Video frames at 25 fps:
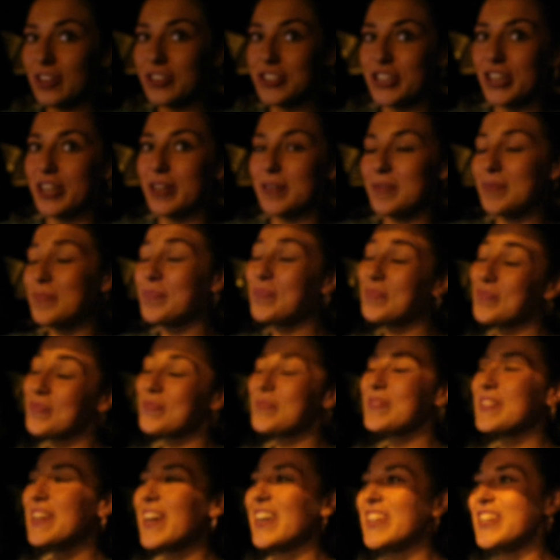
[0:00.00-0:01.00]
I do.
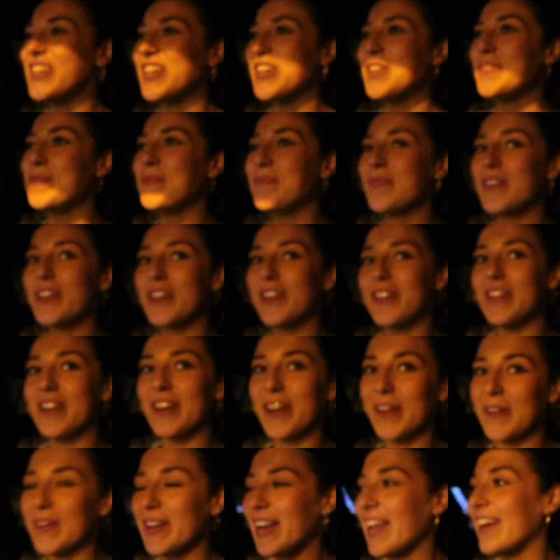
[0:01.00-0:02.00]
I know the
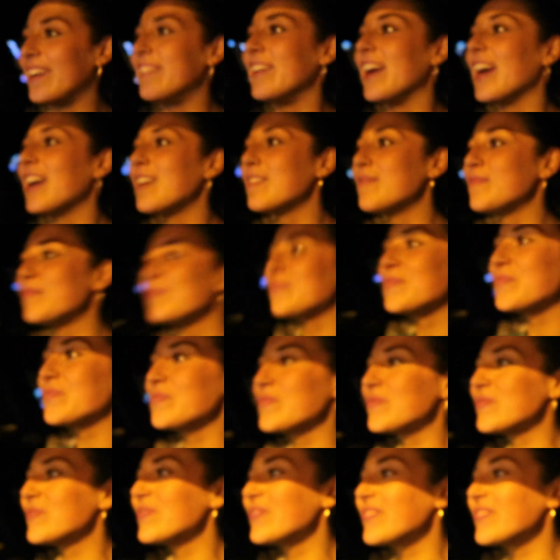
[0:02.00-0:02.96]
local area. I know the good.